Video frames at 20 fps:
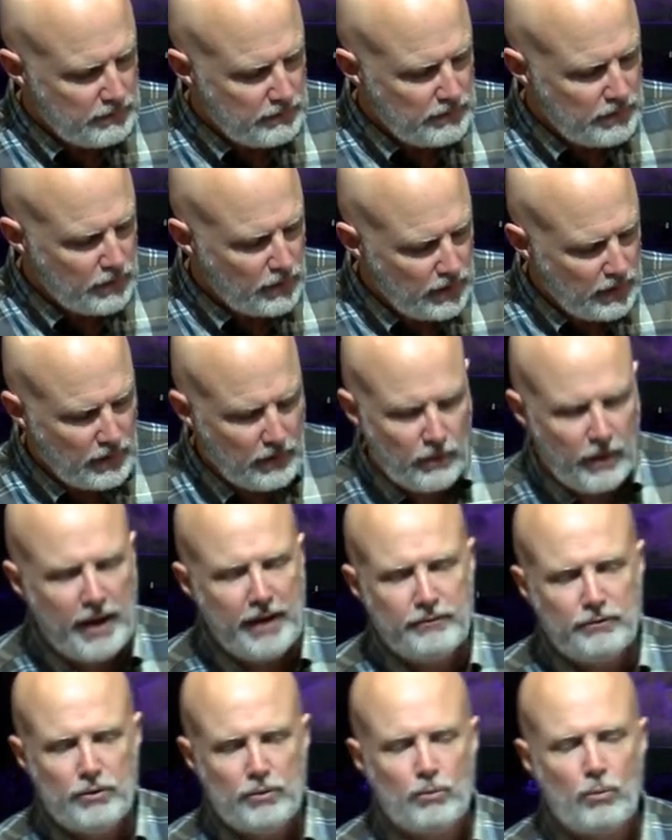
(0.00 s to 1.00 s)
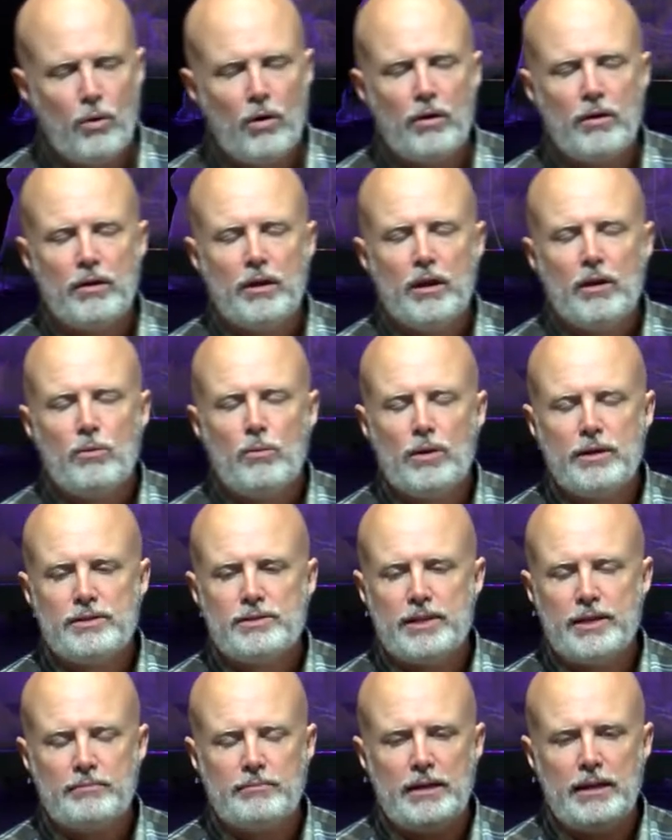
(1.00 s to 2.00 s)
the engrafted word. What
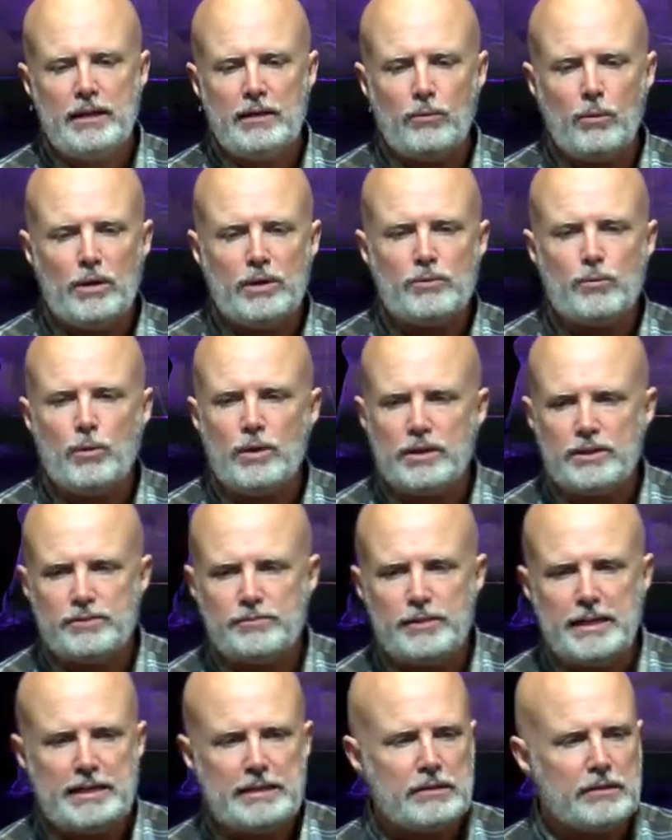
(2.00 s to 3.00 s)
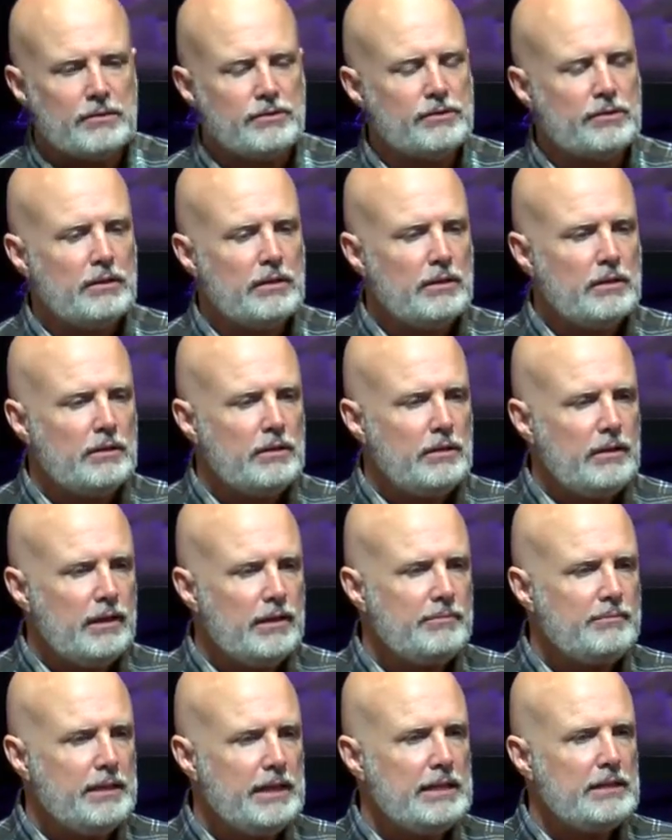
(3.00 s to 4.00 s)
does that mean? What, what is meekness?
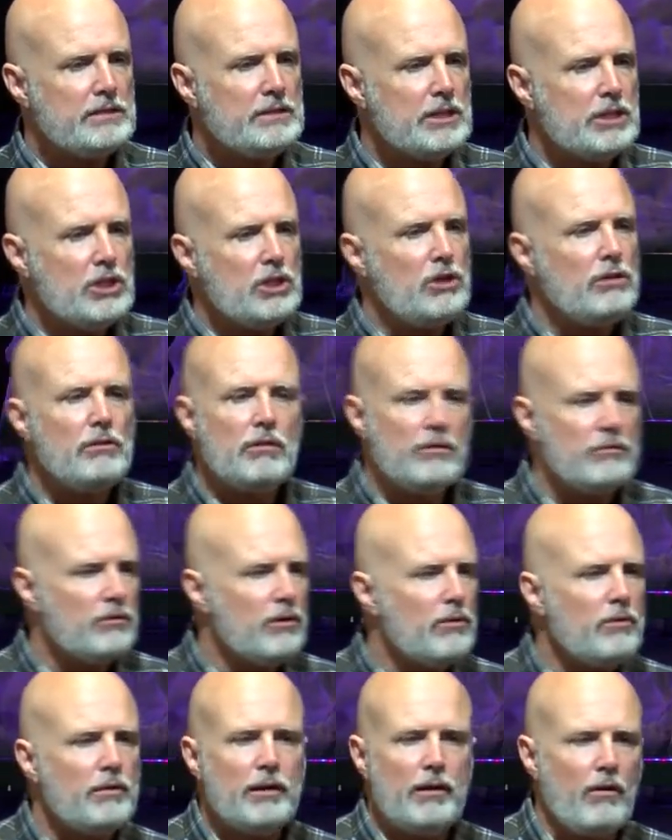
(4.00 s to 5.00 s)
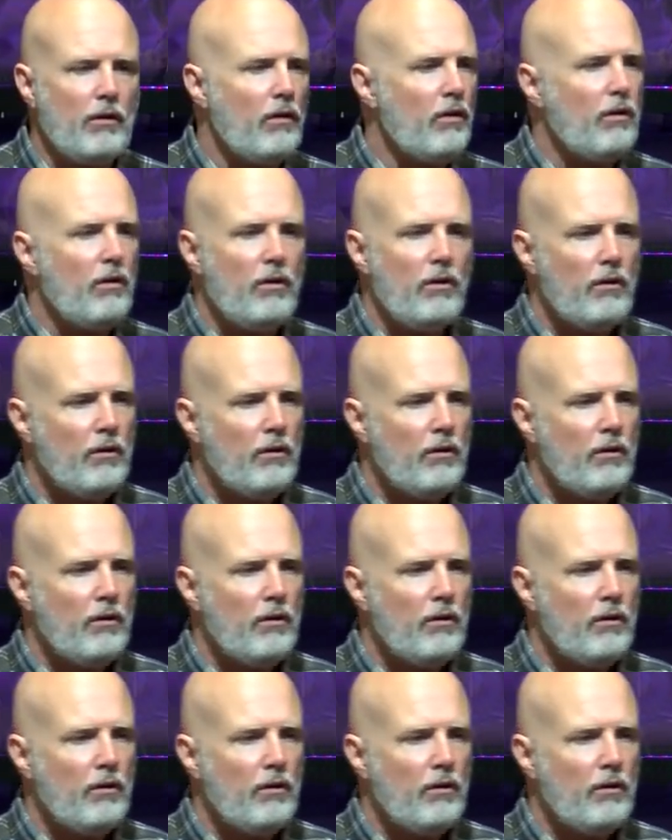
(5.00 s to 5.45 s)
It means you don't know it all.